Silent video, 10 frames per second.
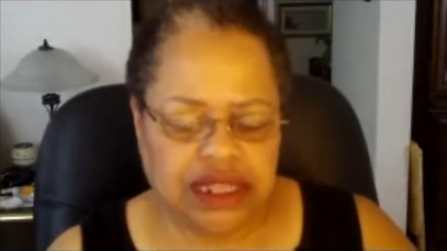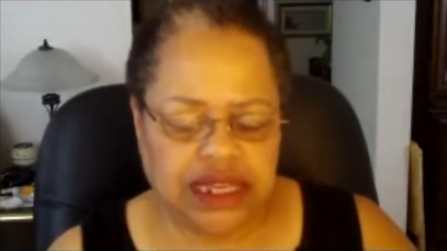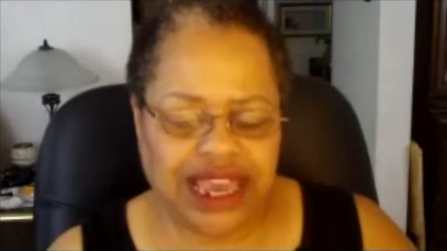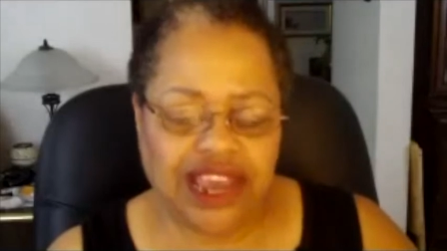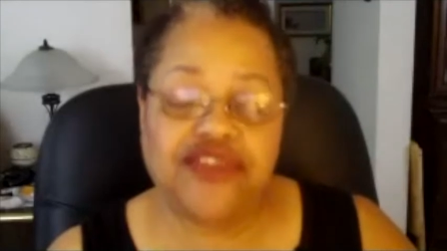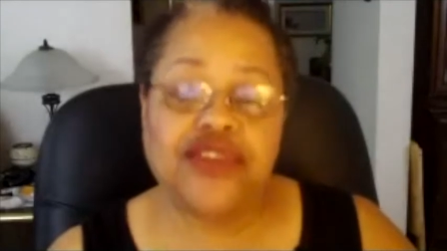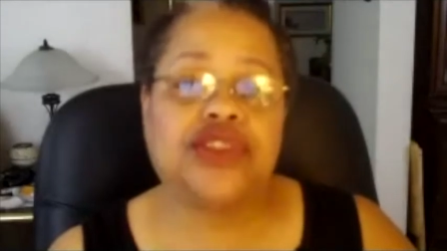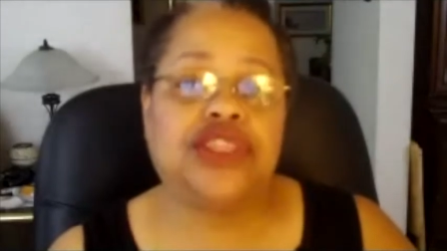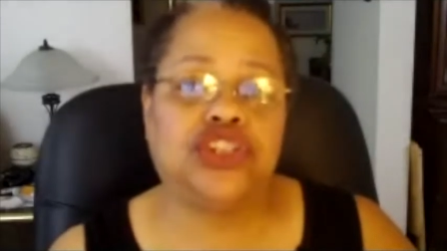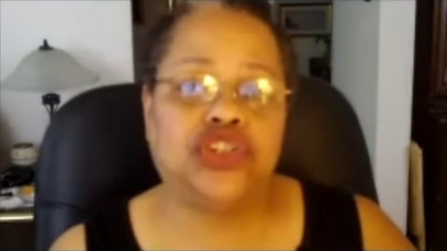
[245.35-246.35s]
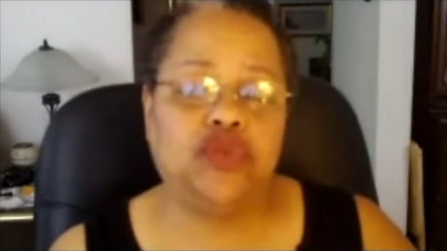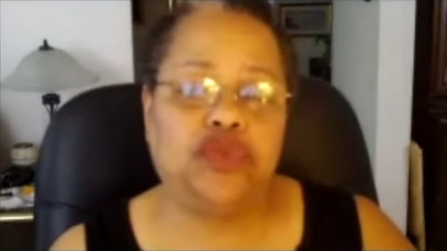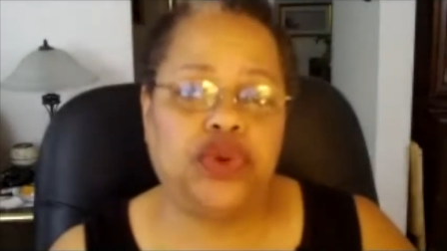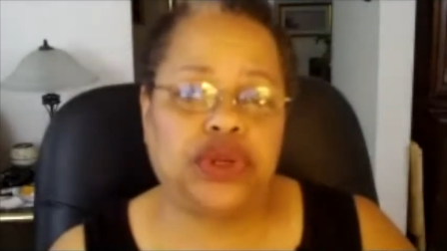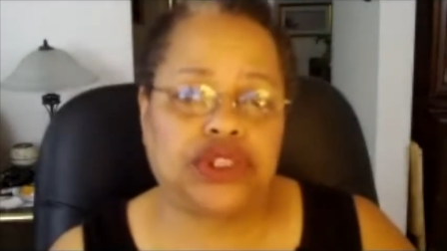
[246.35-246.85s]
the effort that you
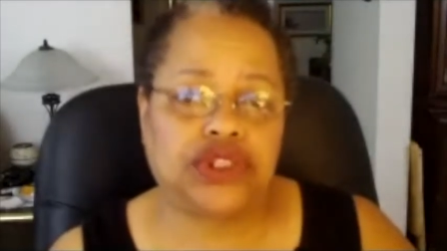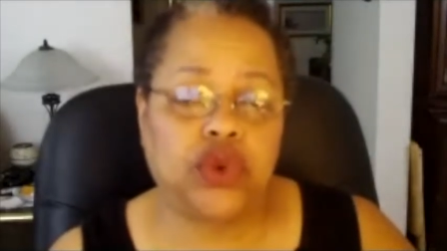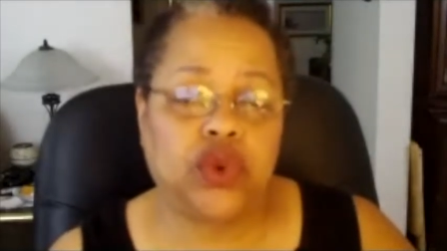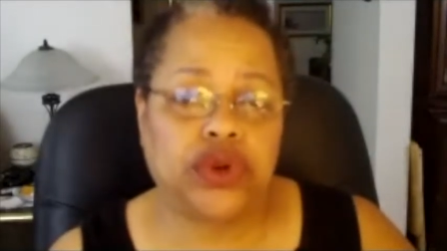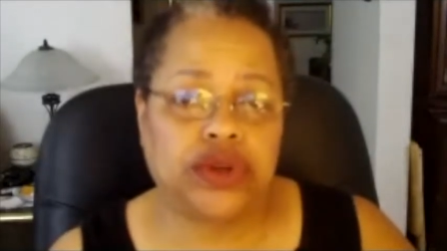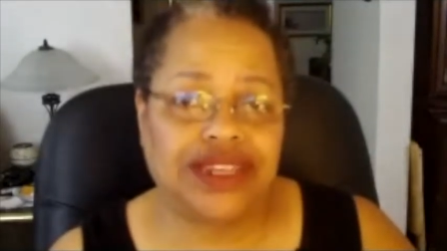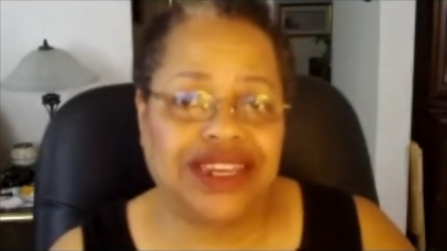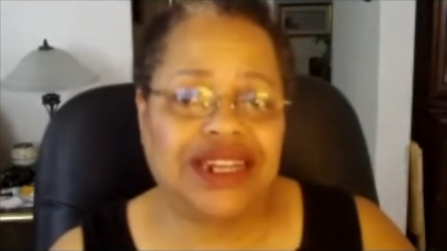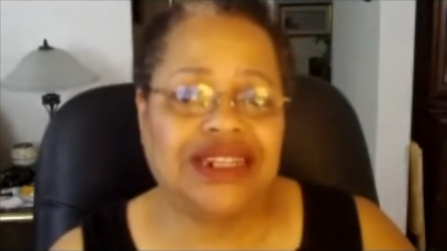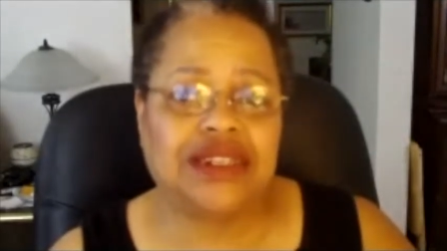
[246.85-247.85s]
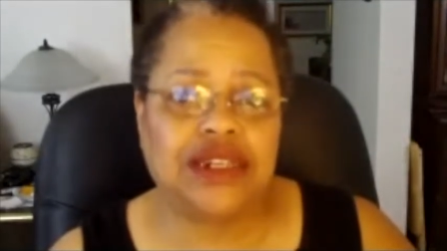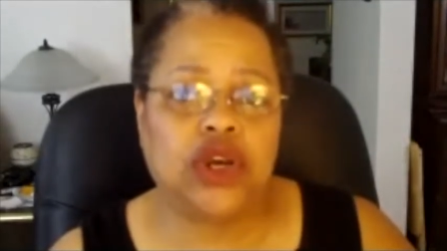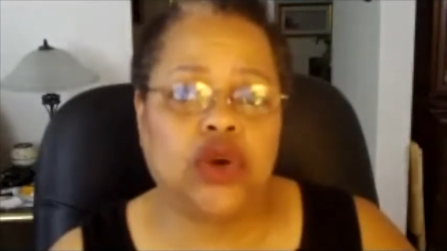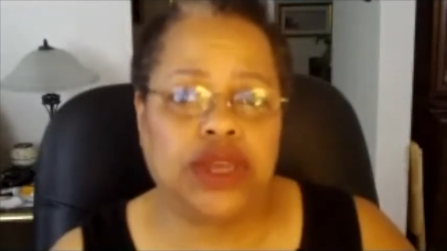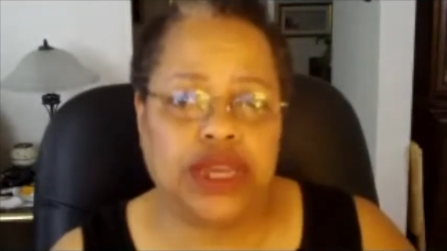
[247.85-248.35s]
put toward getting to
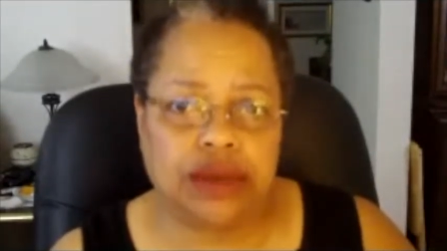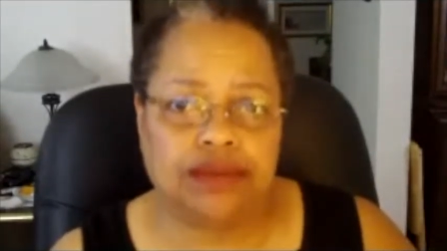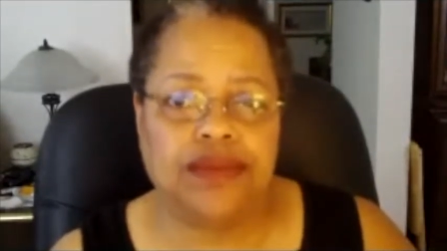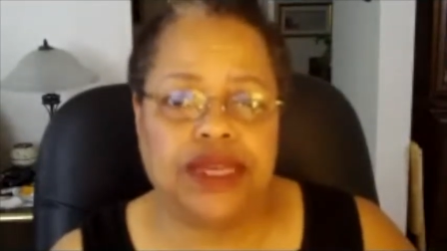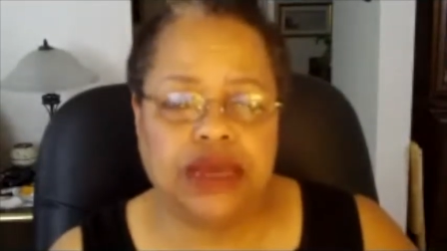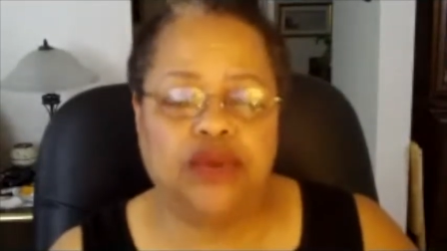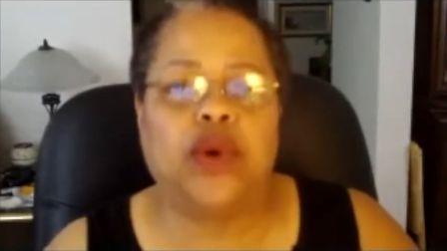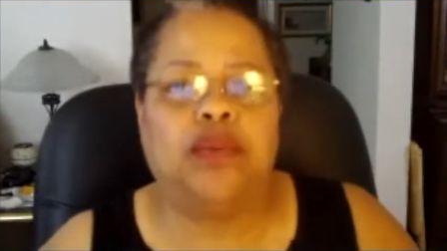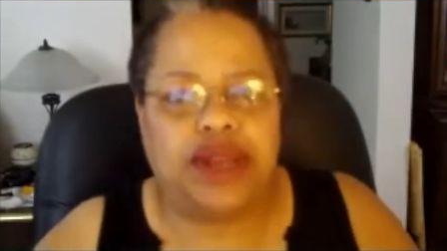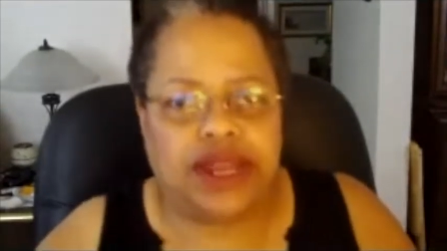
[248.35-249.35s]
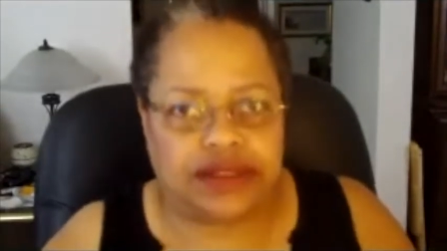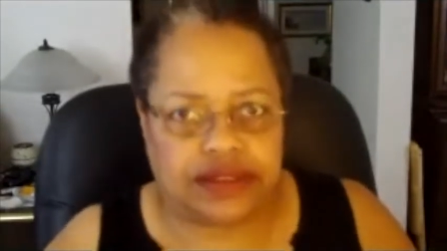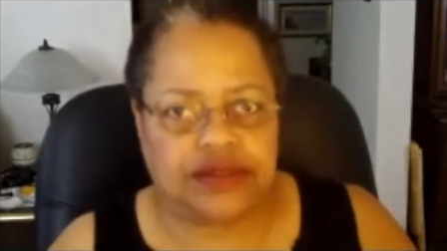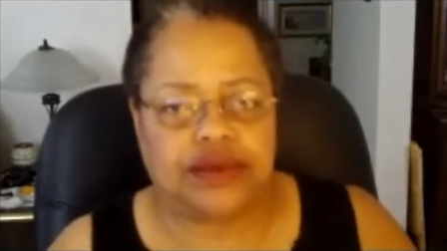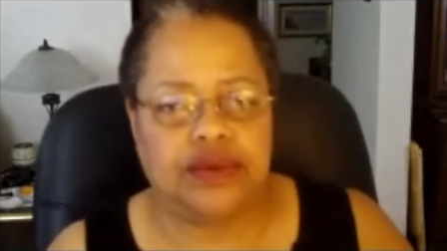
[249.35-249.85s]
know Him, He will
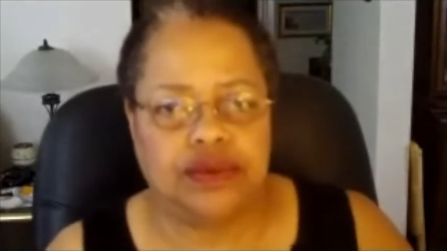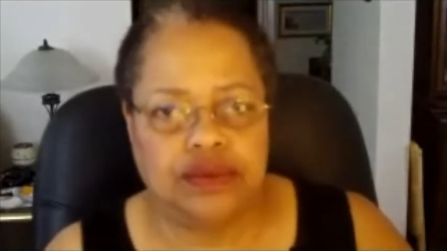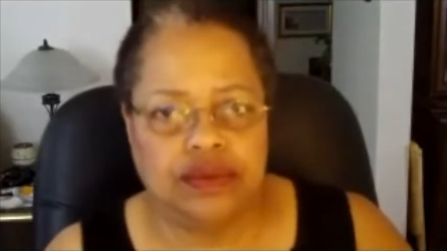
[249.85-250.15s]
bless you.